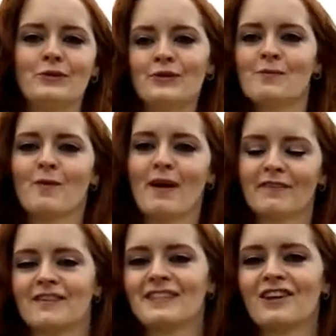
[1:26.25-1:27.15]
super
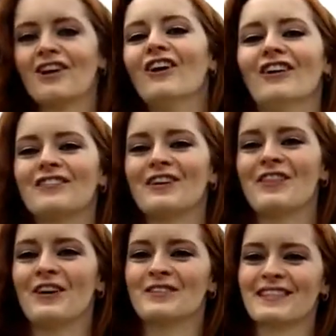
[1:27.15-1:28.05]
metaphysical for
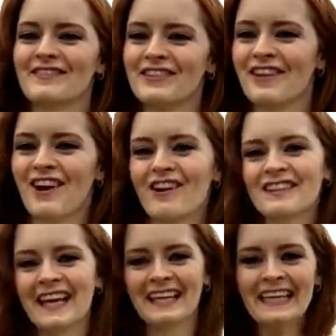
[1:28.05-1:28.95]
those of you that aren't
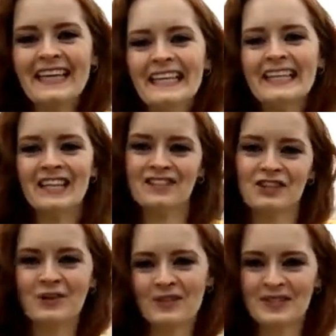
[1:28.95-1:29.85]
like into
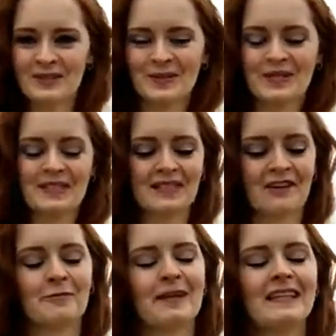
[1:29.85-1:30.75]
crystals and stuff,
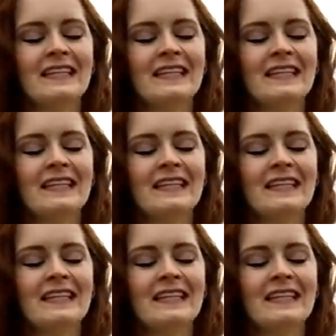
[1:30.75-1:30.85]
but